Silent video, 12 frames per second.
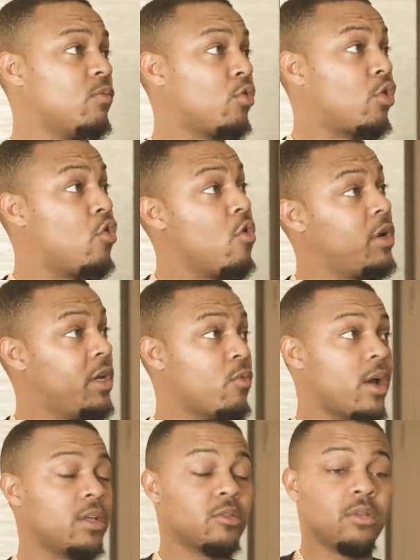recording
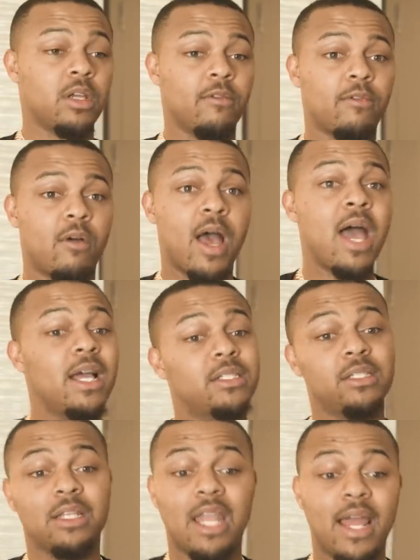records on Death Row. I
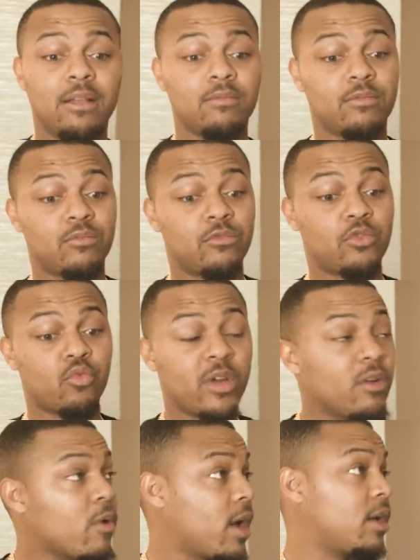actually did like
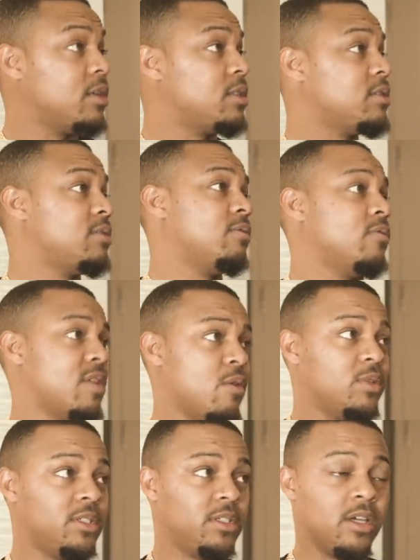three records right. when I
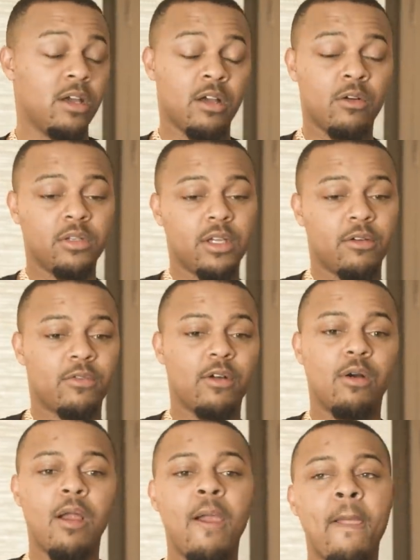was young on Death Row.
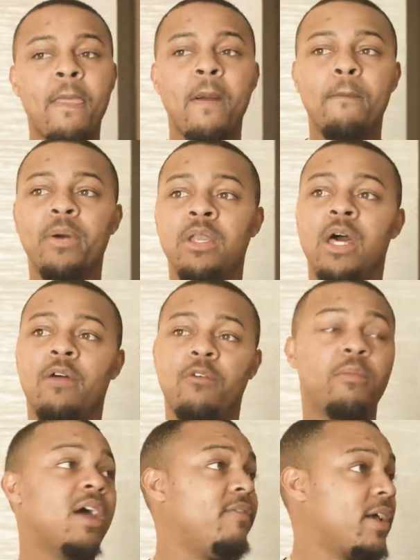But none what of them
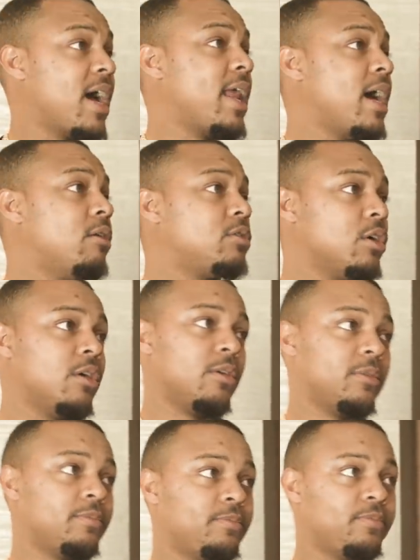age, never got age, out. What though.
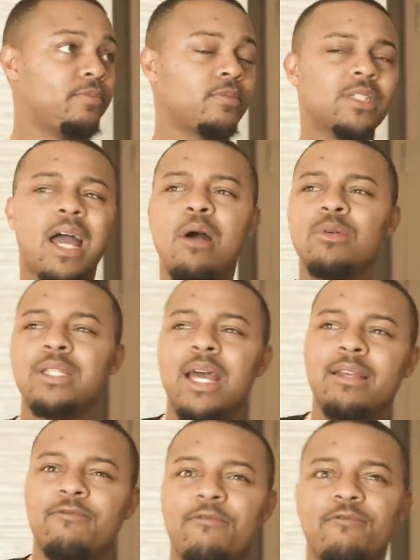age were you? I was
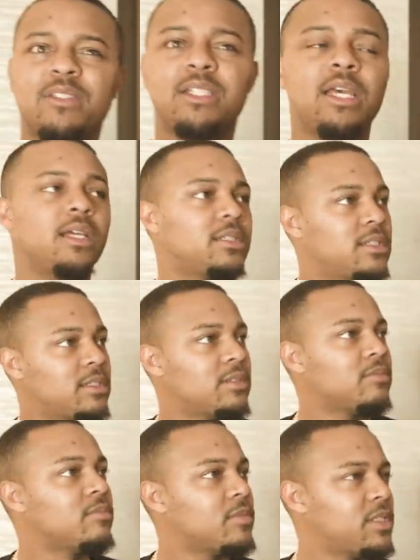like six,
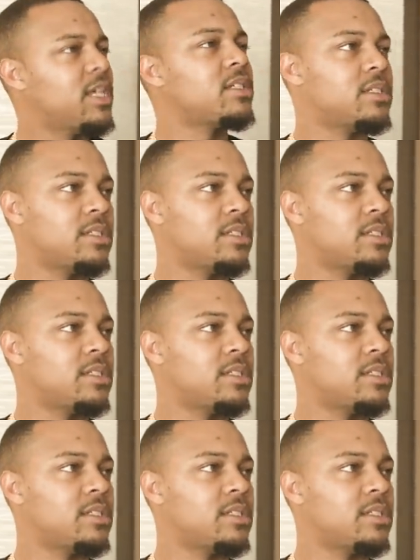mm. six or